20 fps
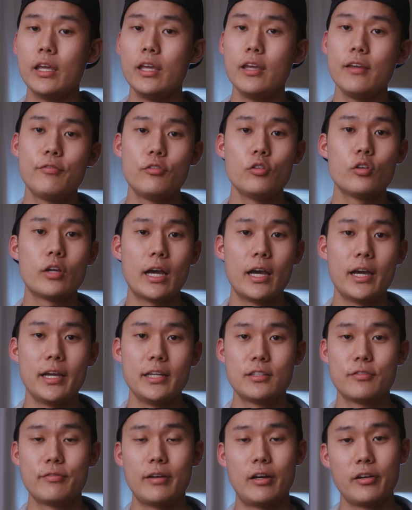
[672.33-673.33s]
If you
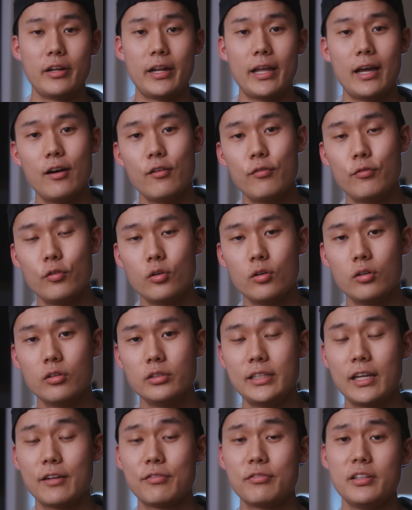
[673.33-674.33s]
guys found it helpful,
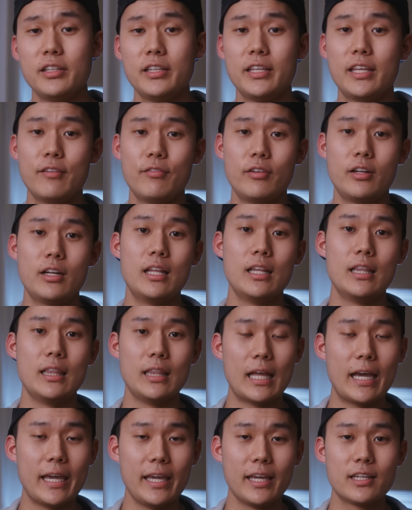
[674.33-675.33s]
definitely give it a
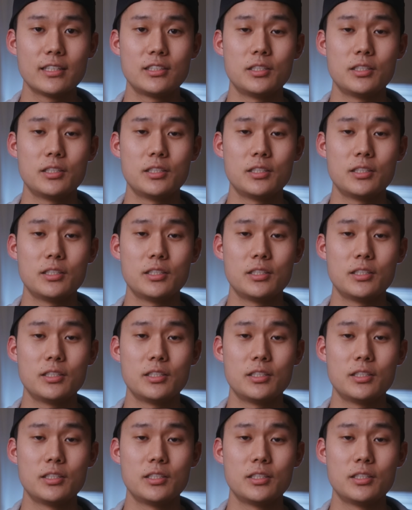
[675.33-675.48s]
like.